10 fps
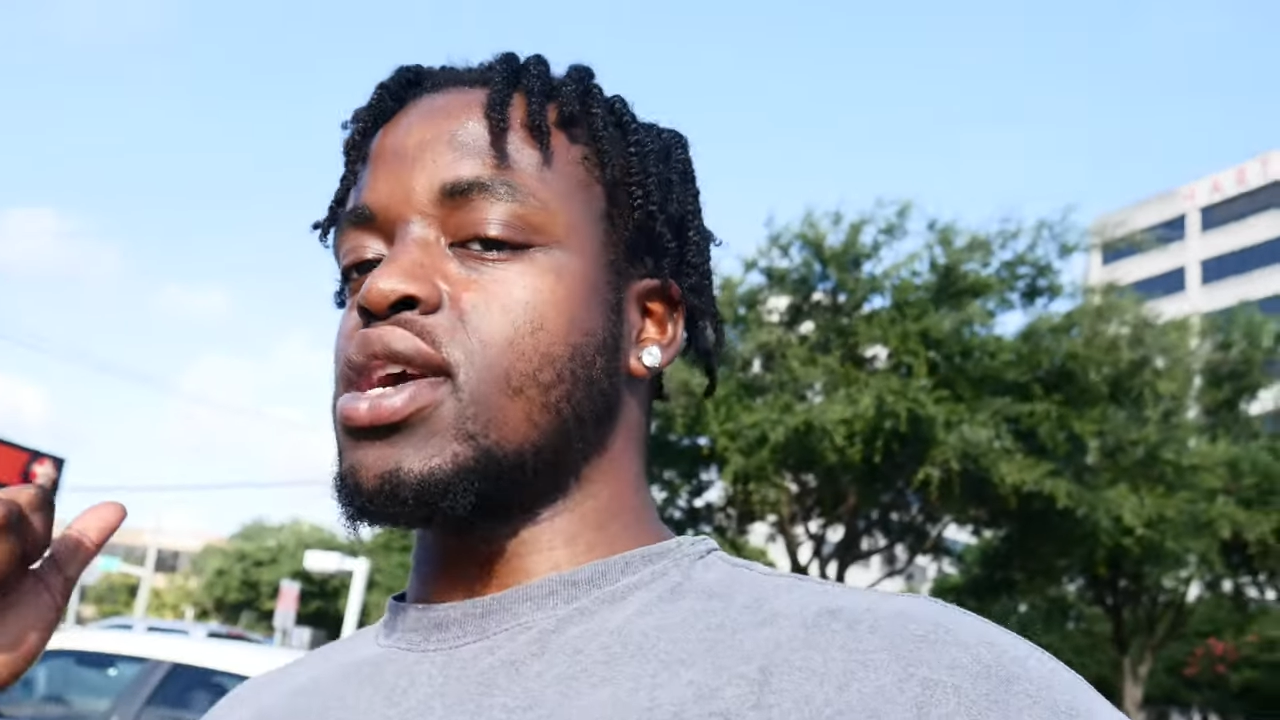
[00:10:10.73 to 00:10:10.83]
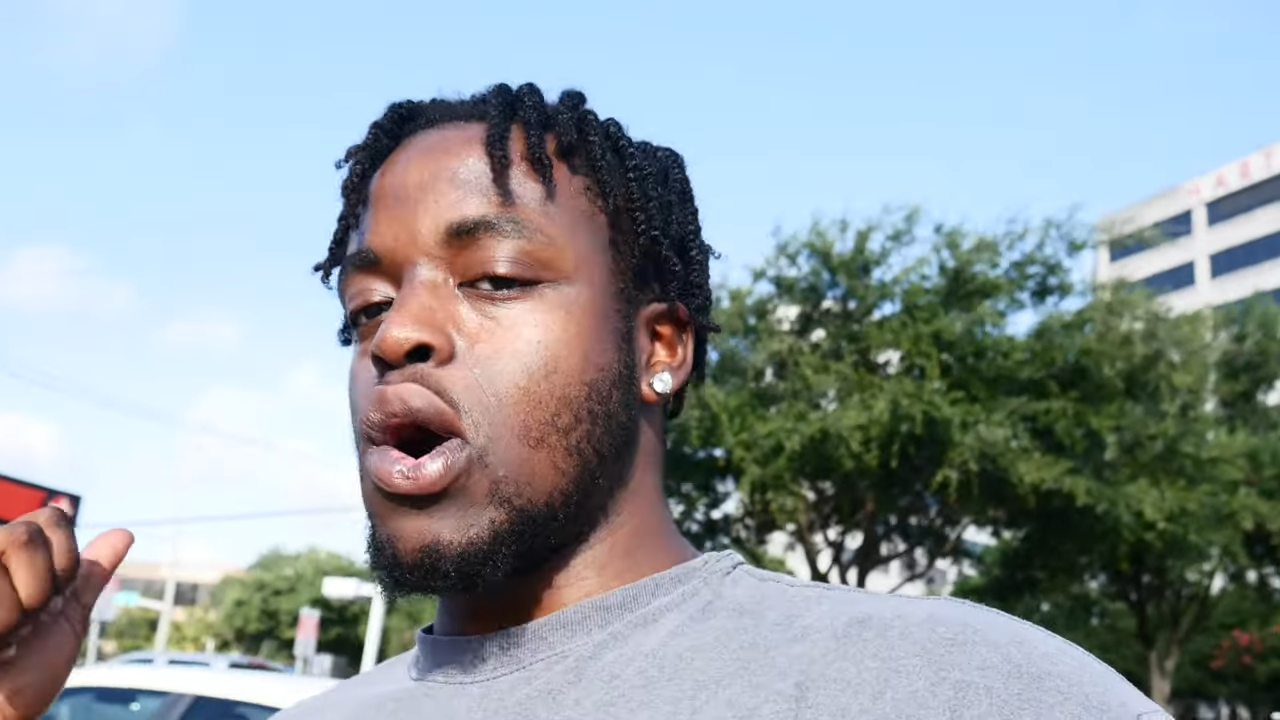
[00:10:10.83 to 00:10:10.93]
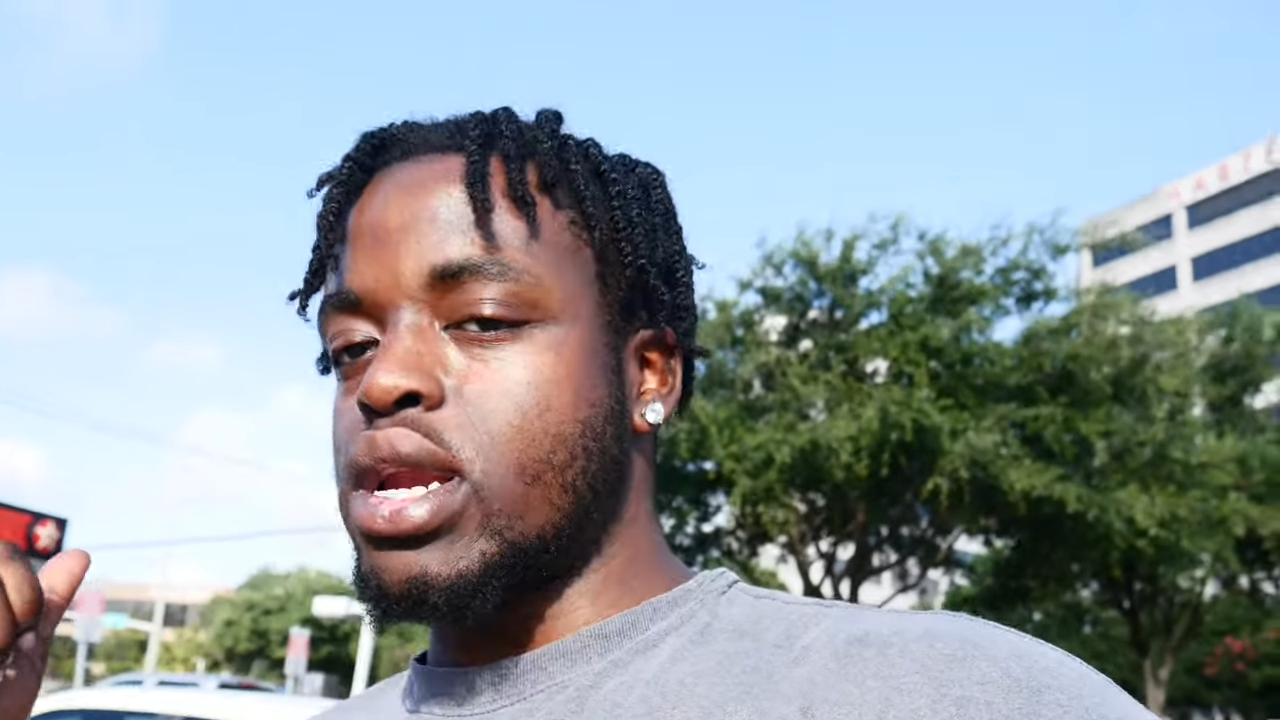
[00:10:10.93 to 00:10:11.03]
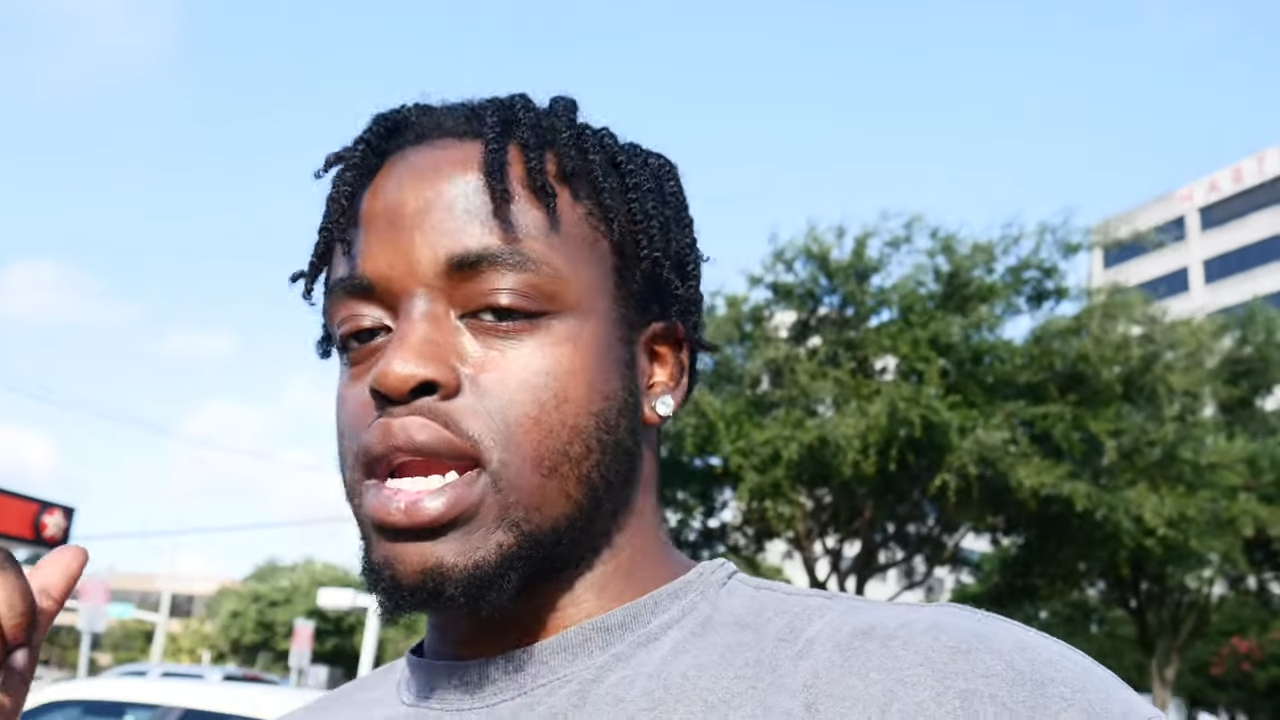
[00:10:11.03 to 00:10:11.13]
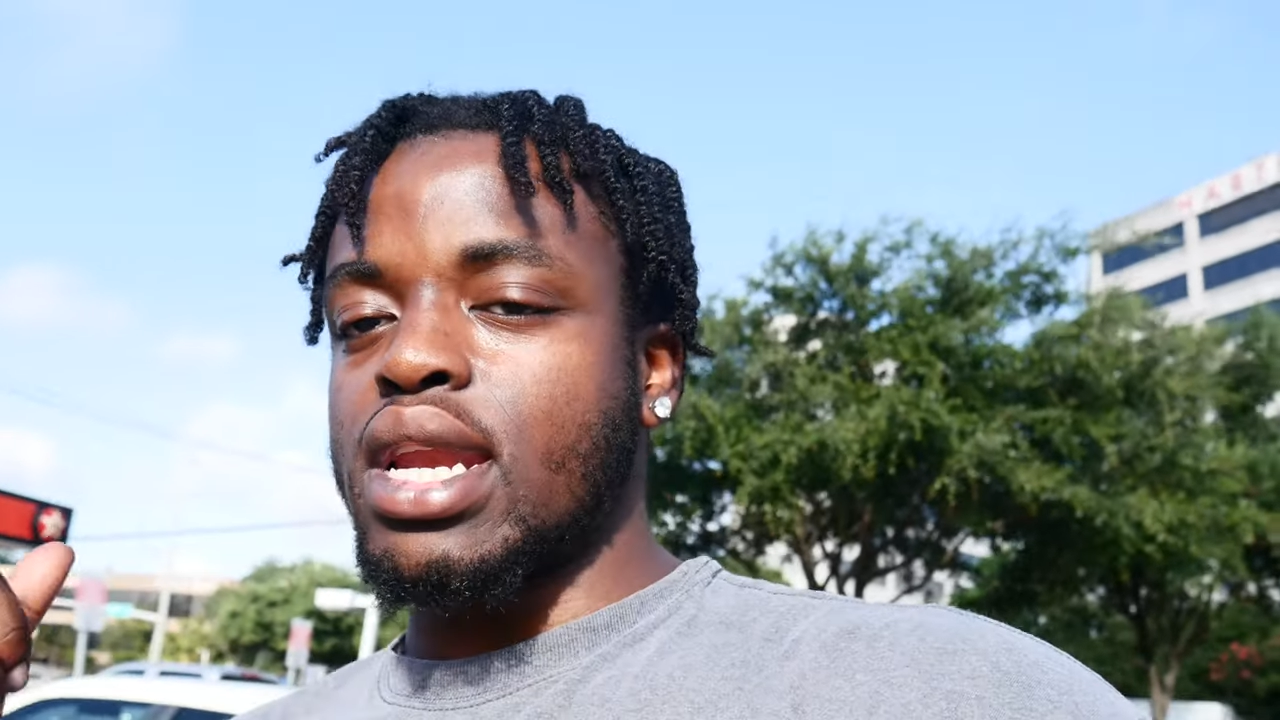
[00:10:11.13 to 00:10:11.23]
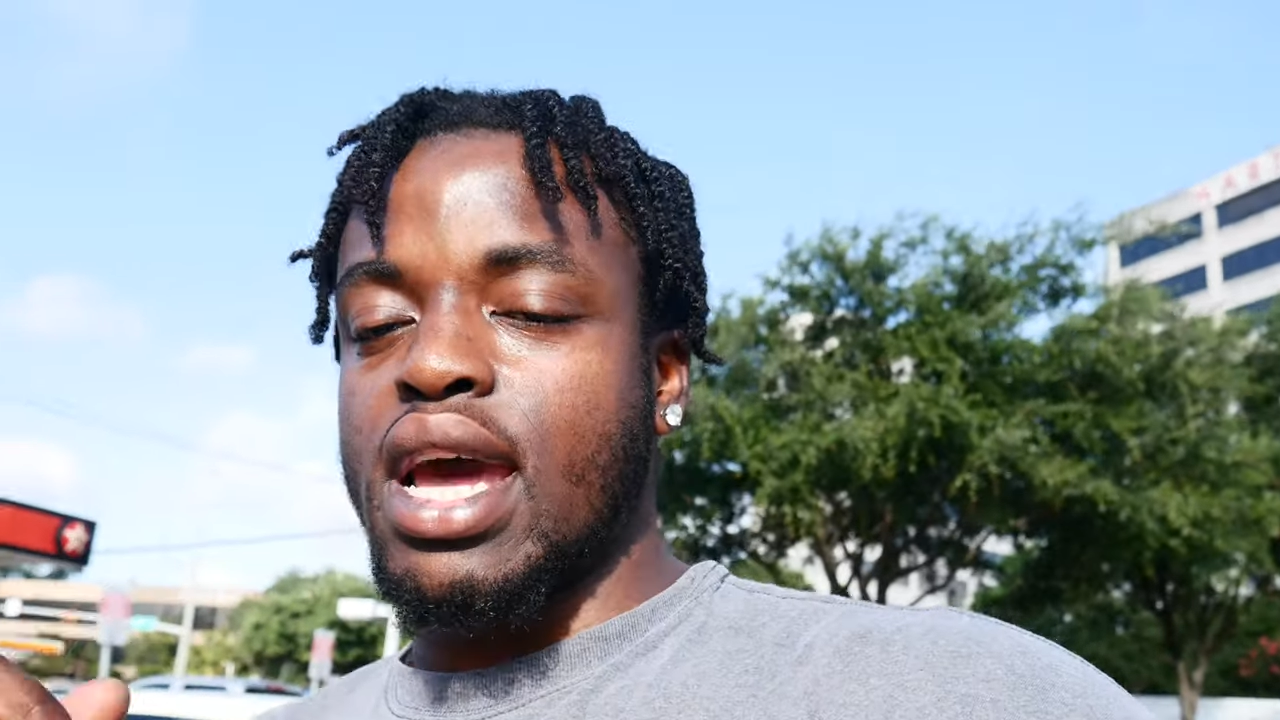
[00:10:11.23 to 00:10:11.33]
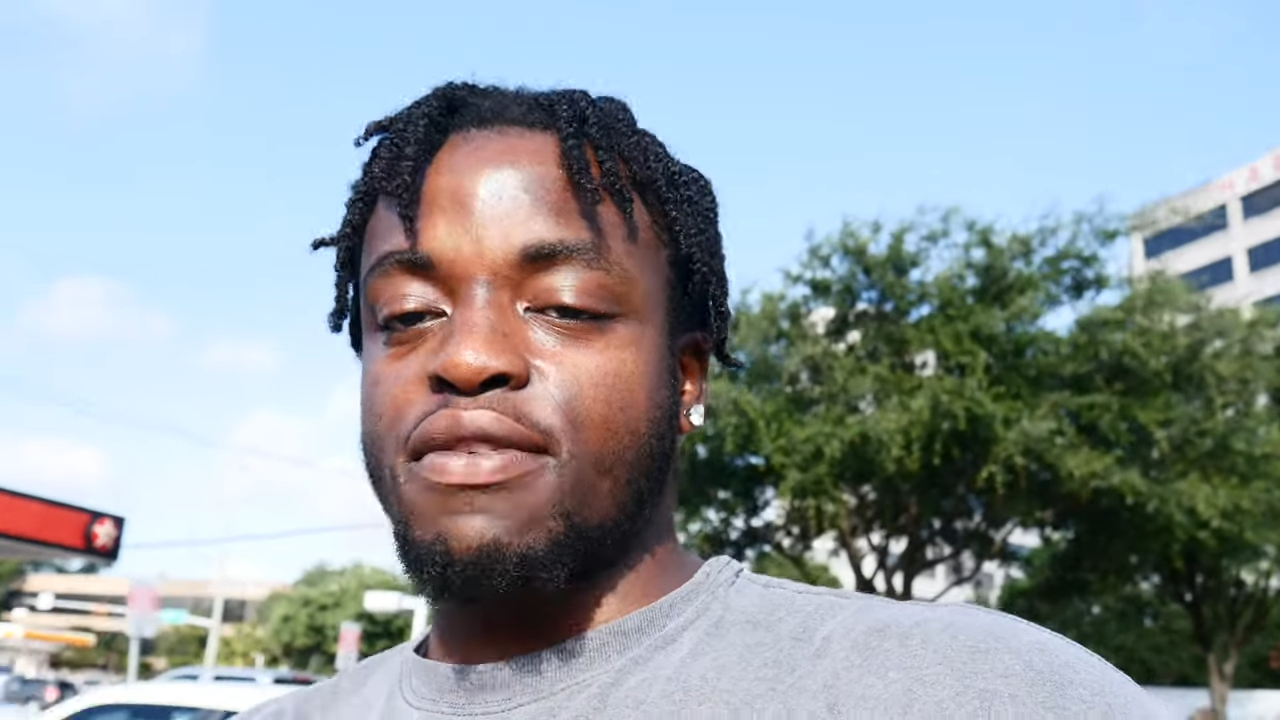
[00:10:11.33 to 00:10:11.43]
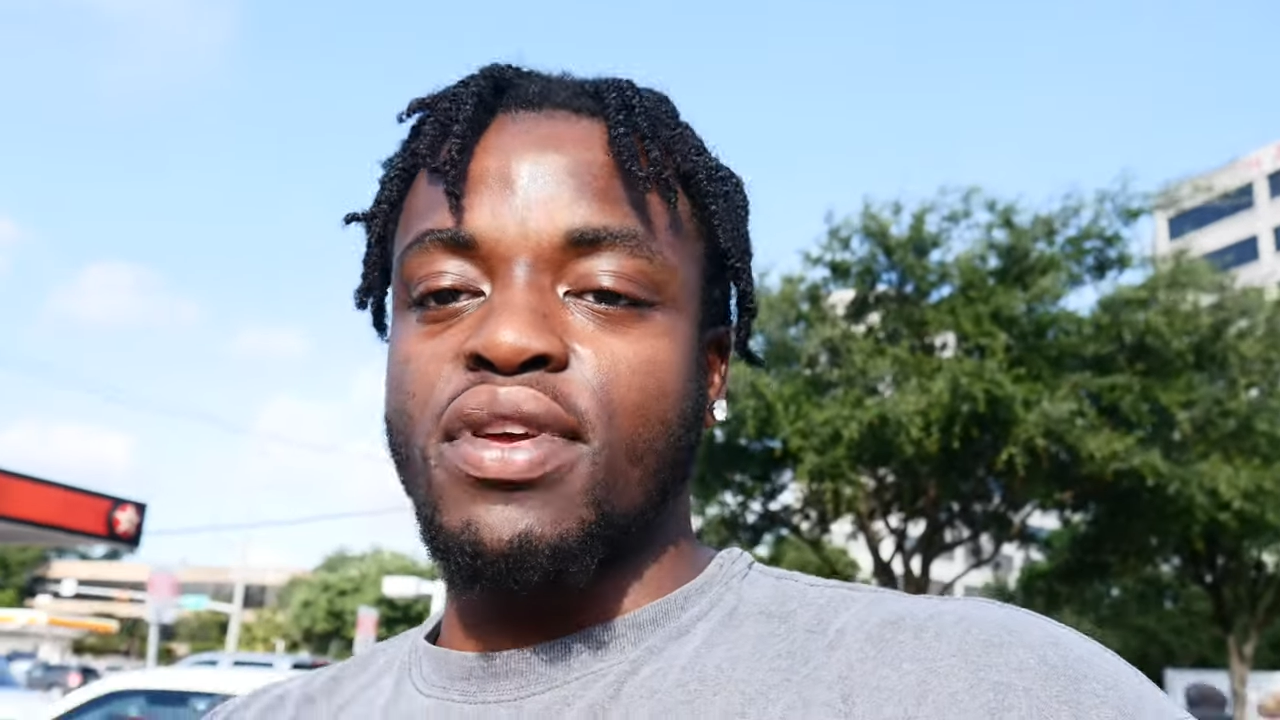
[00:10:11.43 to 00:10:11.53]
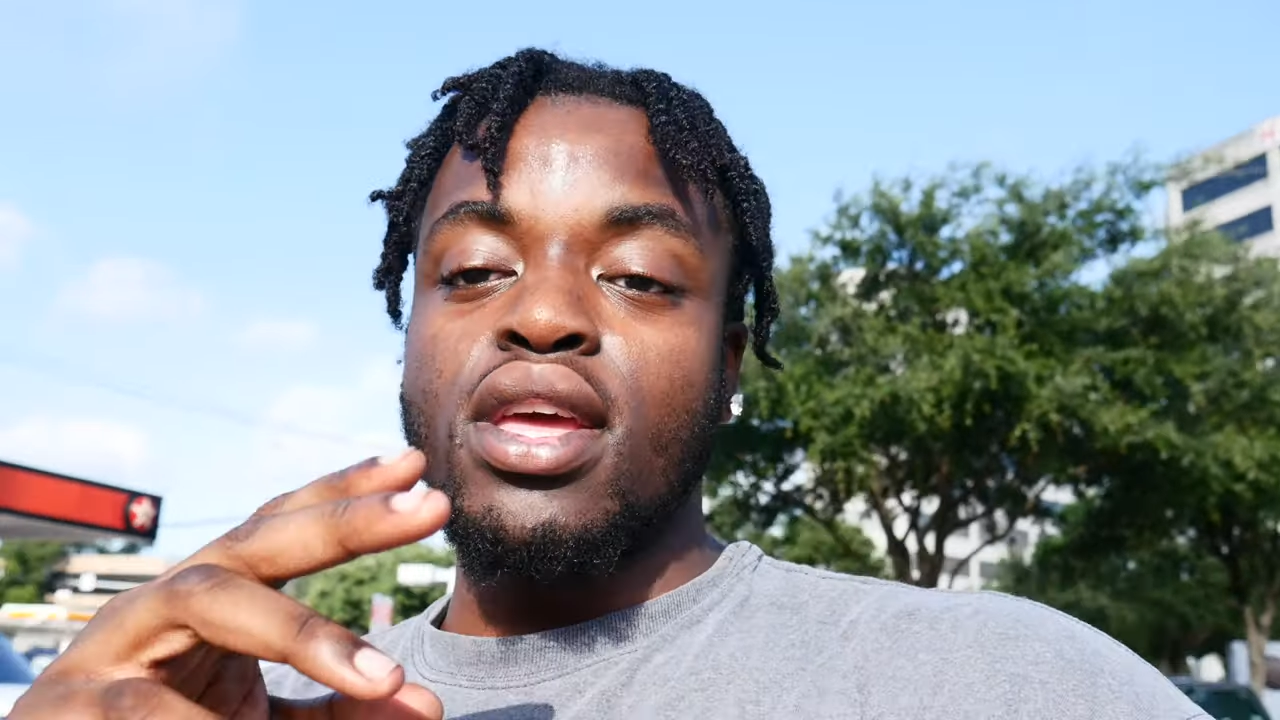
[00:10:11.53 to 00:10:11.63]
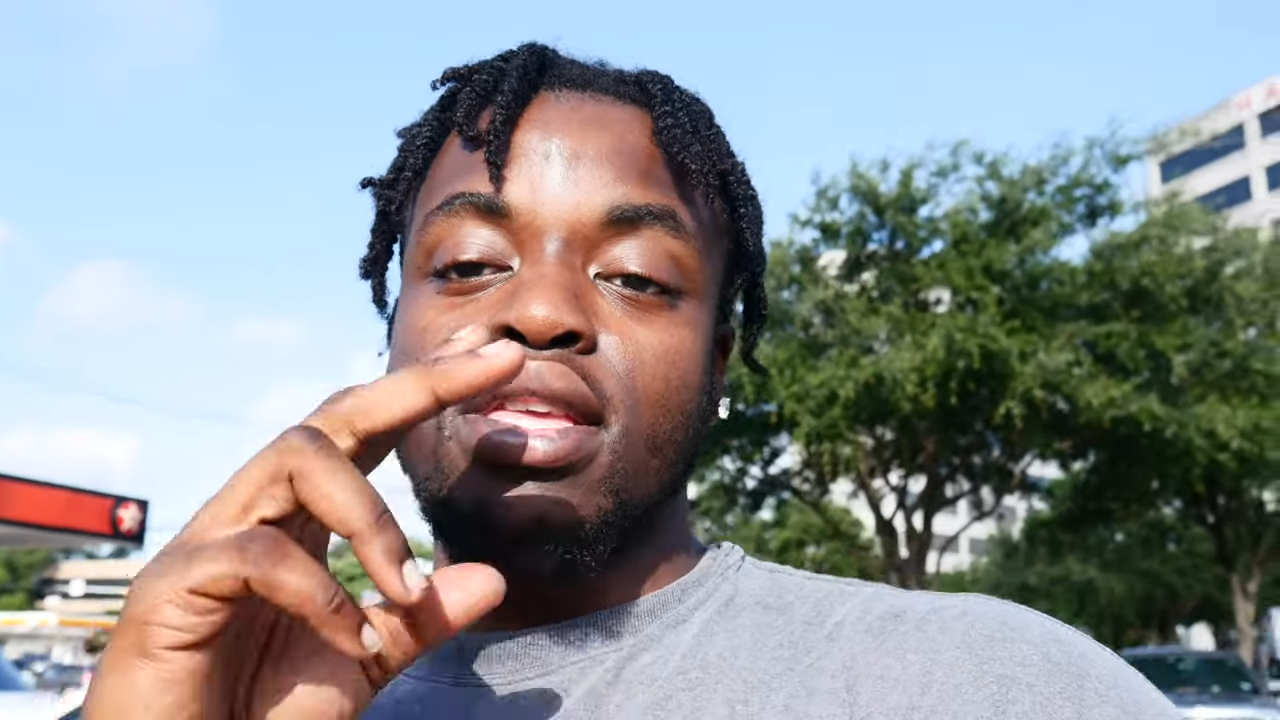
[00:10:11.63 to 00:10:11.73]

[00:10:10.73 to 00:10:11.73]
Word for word: go under the knife.